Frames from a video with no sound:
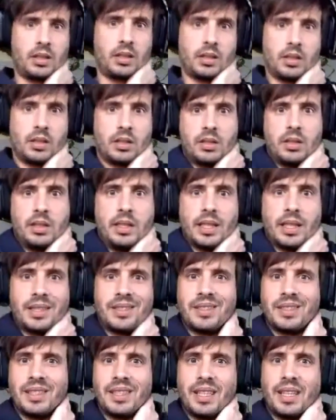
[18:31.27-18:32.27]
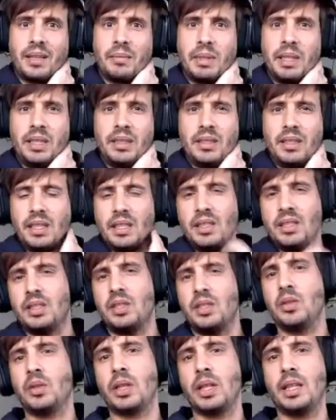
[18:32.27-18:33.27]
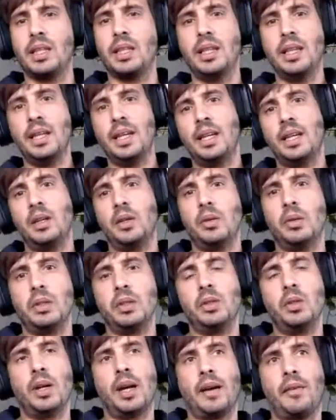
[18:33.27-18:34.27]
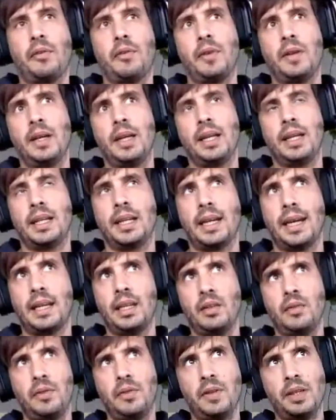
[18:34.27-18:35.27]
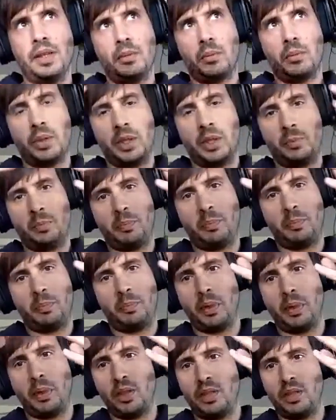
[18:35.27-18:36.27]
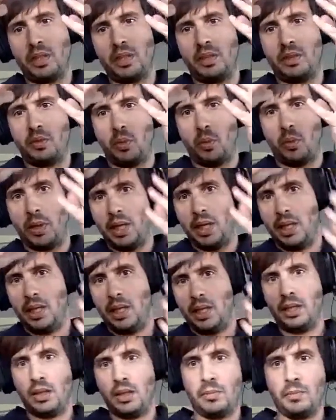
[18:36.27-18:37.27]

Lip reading: Because that's, I mean, since you have kind of a response tree